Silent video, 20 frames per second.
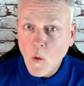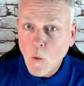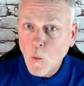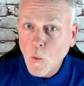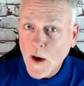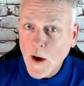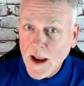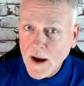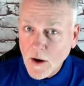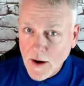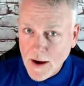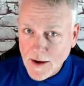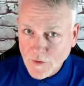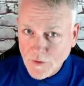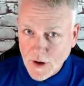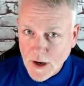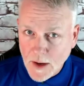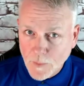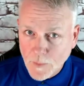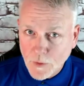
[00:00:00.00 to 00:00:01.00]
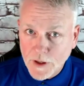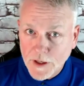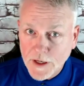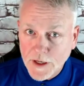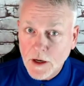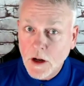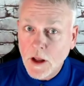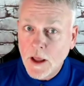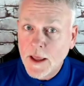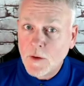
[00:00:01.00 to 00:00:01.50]
wherever I print
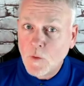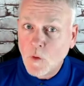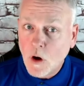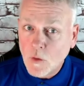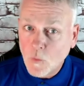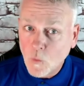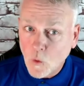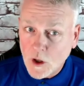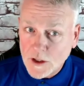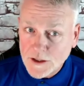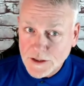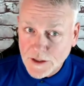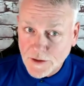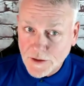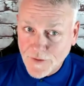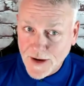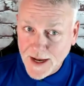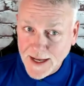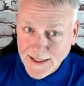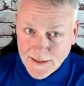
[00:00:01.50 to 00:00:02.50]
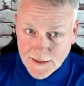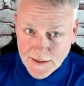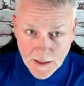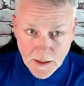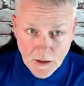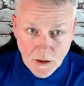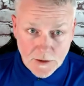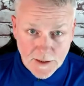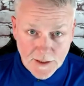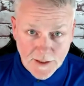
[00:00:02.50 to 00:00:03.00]
it and on what device,
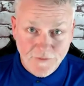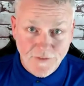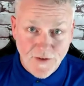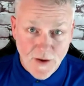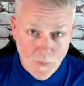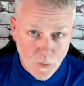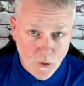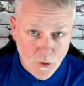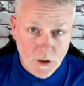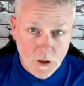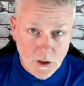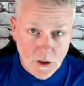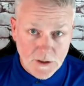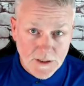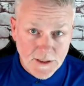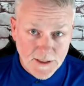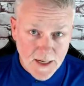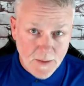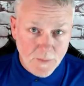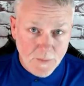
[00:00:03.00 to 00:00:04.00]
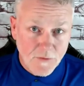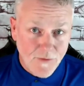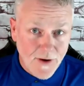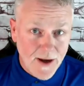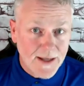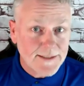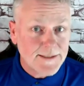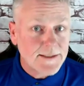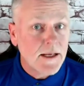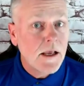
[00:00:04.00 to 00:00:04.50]
and if I print it on the same
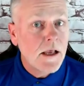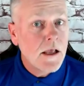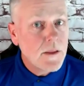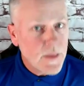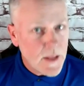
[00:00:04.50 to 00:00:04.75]
device,